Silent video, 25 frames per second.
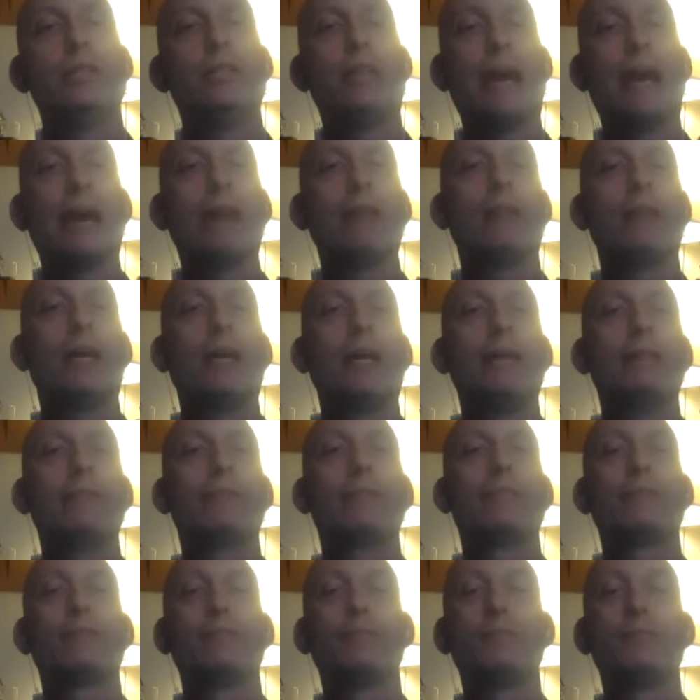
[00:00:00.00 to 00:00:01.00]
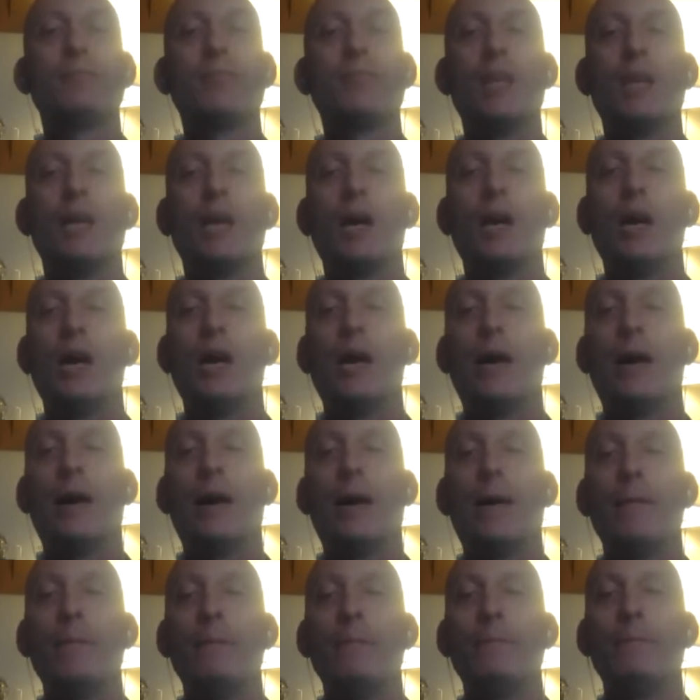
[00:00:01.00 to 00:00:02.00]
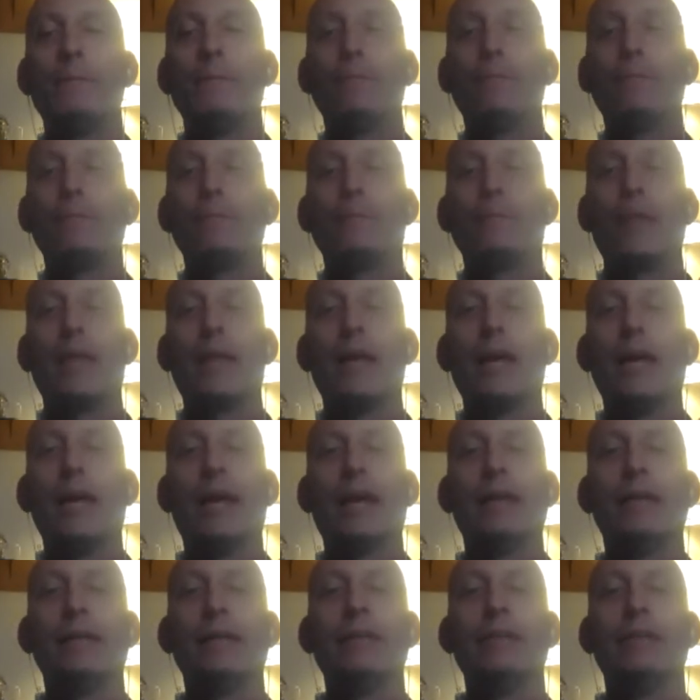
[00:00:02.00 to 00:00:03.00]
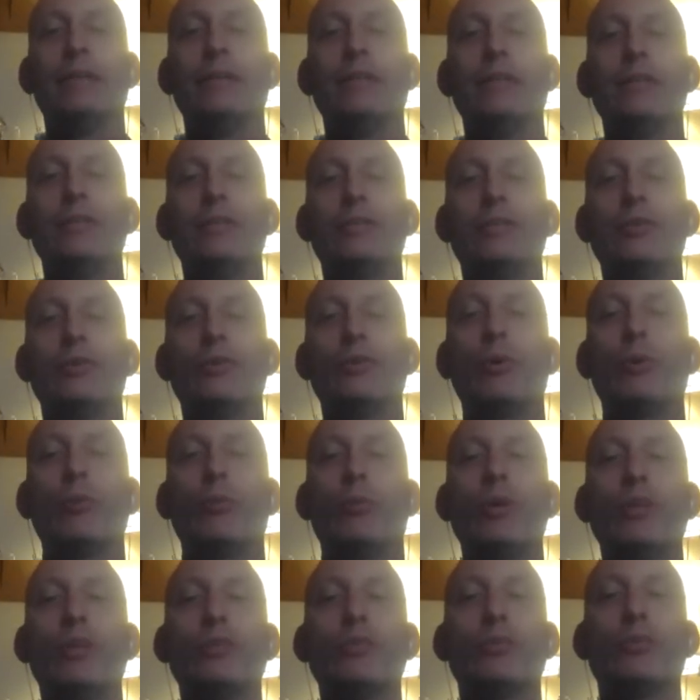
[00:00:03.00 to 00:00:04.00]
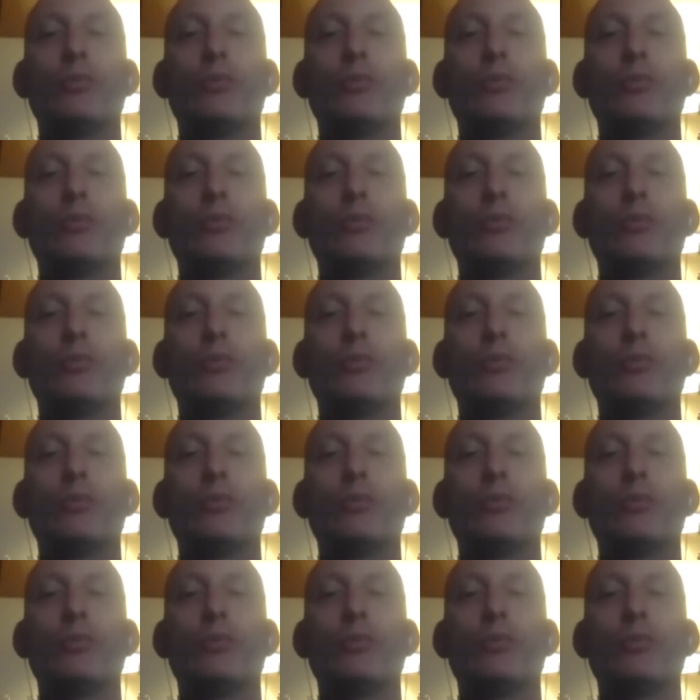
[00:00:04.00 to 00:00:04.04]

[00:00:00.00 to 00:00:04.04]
that life. And so it was a